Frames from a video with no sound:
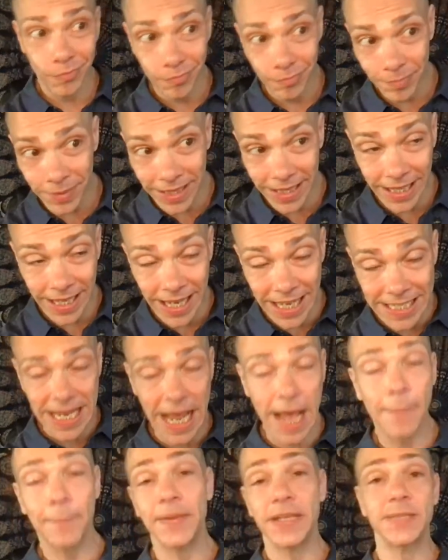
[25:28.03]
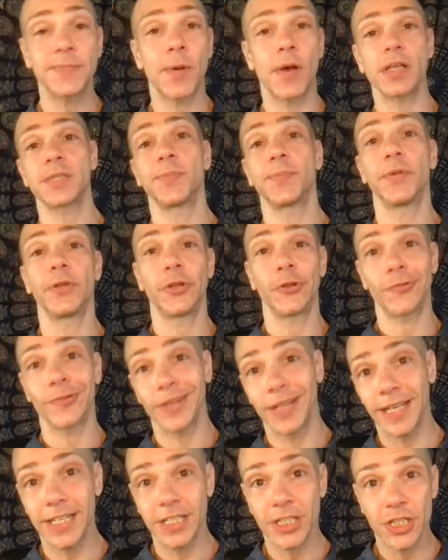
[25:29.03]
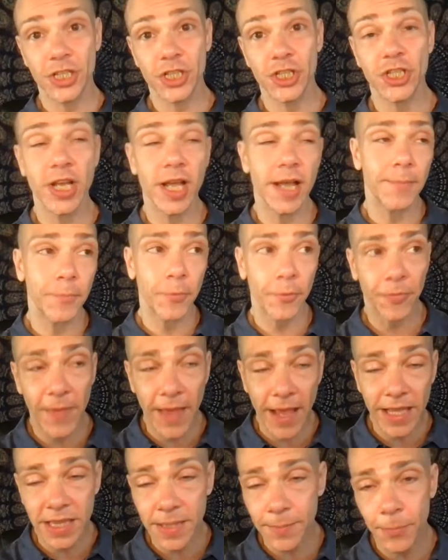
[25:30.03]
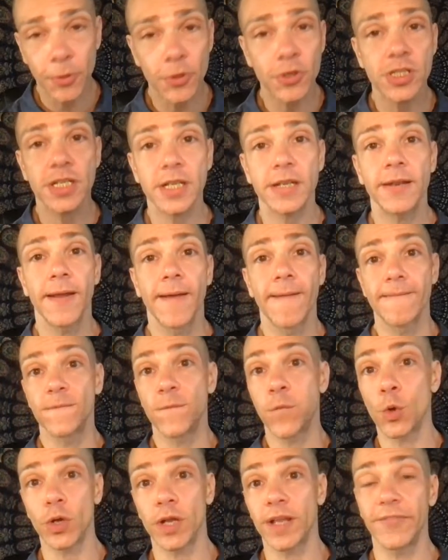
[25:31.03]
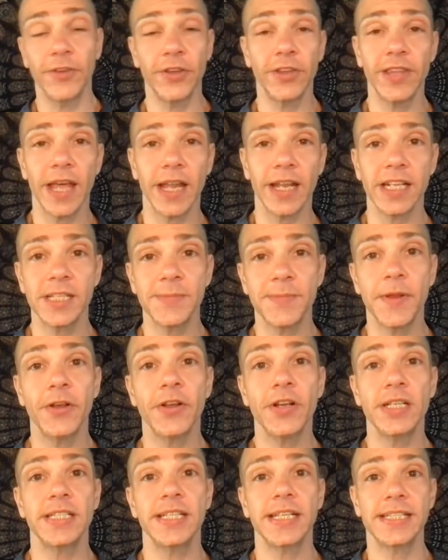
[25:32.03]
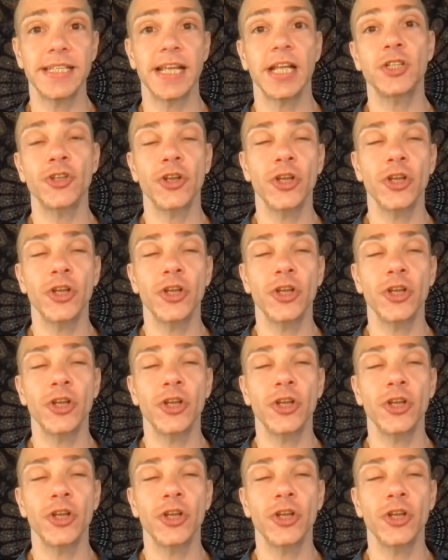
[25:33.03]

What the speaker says: be as happy as possible in your relationship, or thank the person for giving you that experience, etc.